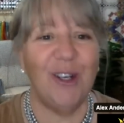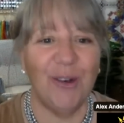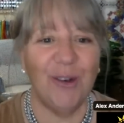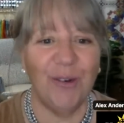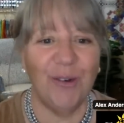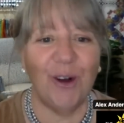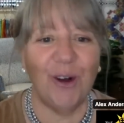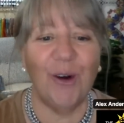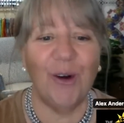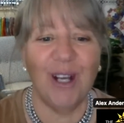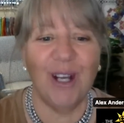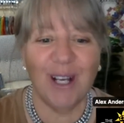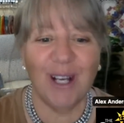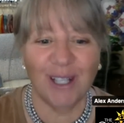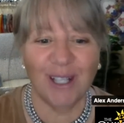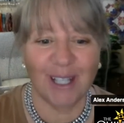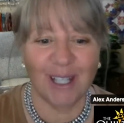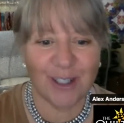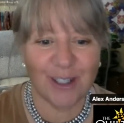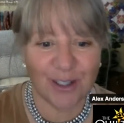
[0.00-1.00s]
you know, coin
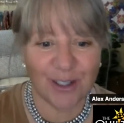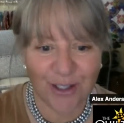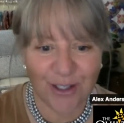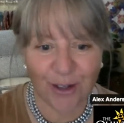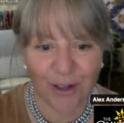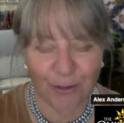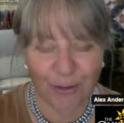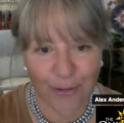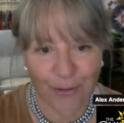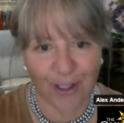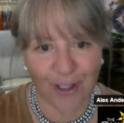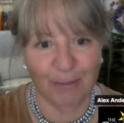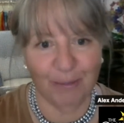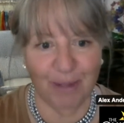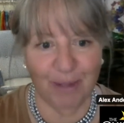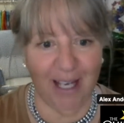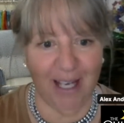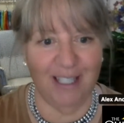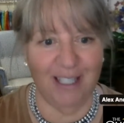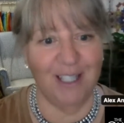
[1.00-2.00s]
collectors don't
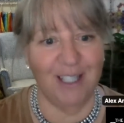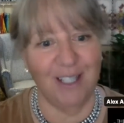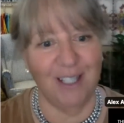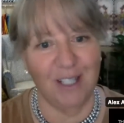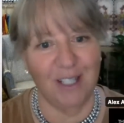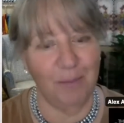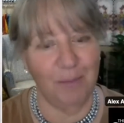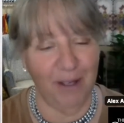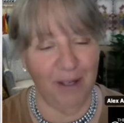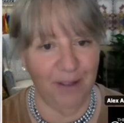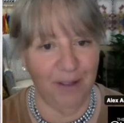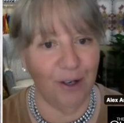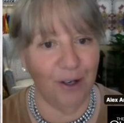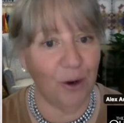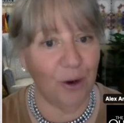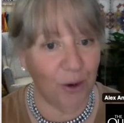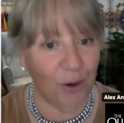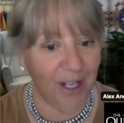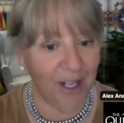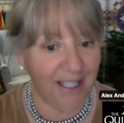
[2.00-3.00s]
feel obliged to spend
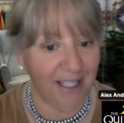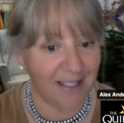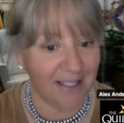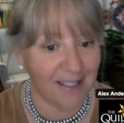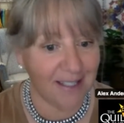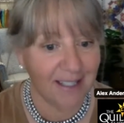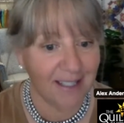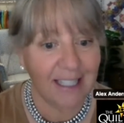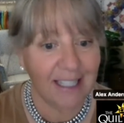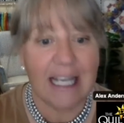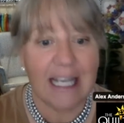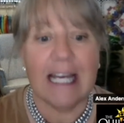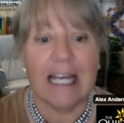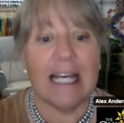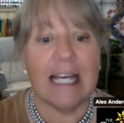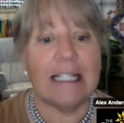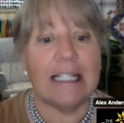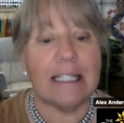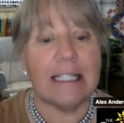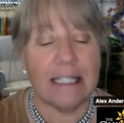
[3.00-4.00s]
their coins.
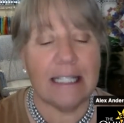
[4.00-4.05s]
Right.